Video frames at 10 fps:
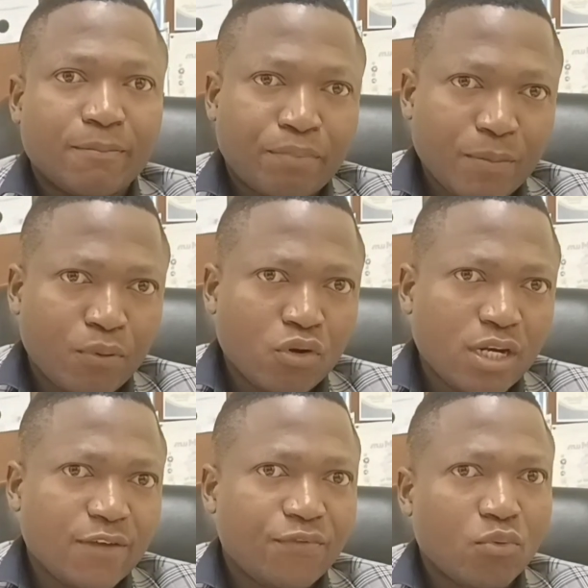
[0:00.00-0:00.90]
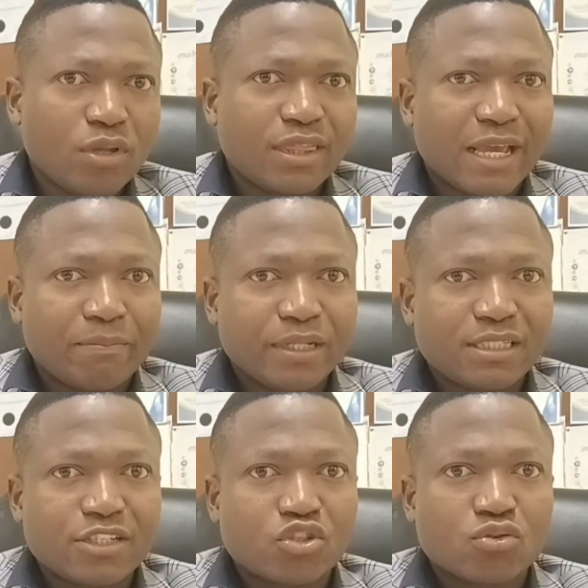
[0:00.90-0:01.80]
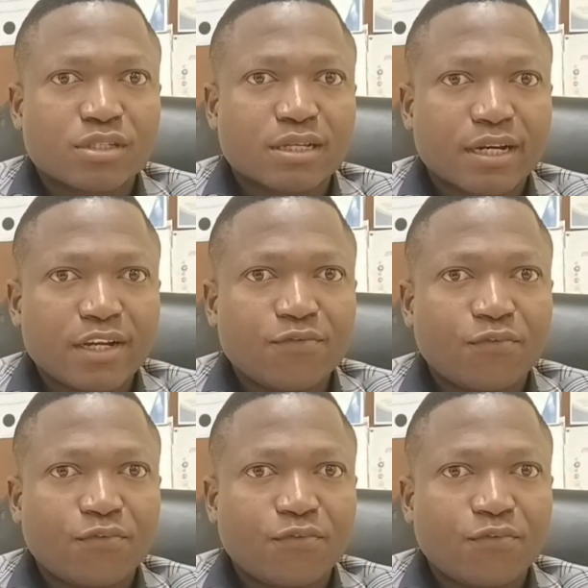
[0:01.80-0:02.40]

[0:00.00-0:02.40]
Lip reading: people living with diabetes to screen